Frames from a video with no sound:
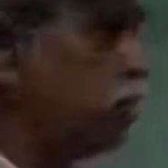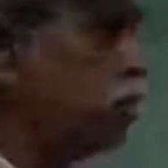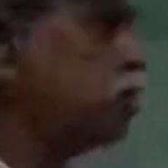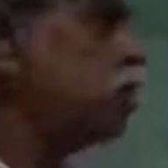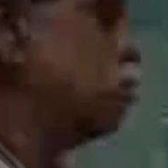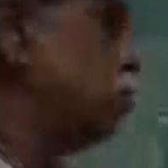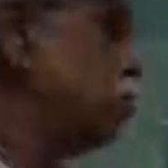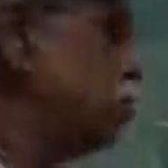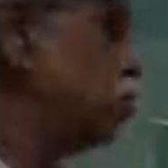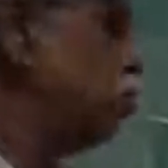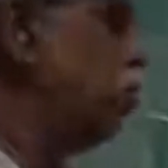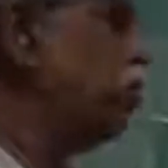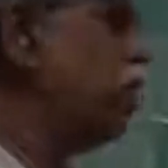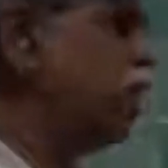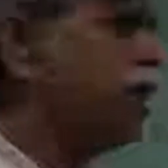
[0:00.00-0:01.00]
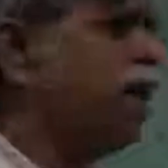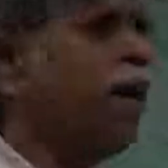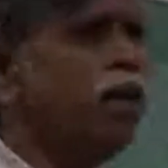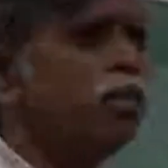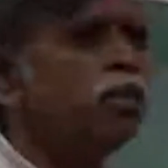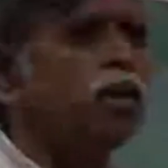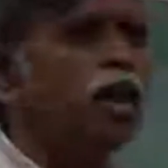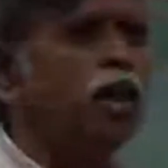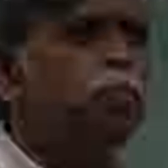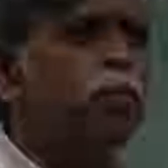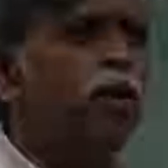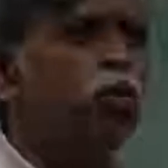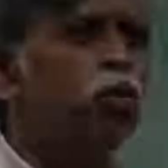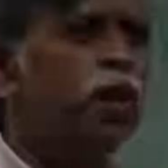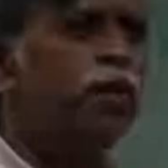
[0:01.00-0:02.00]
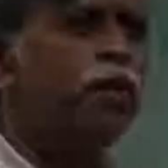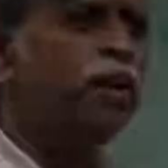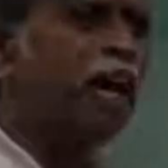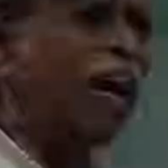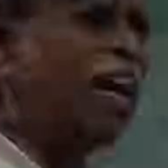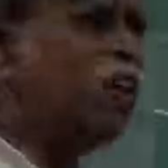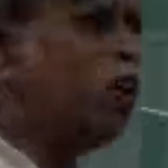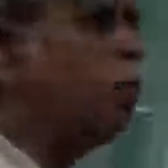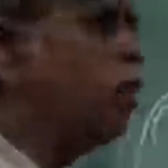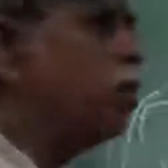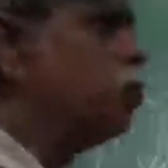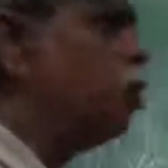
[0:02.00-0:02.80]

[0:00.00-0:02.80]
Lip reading: this. So we will again start by looking at a diatomic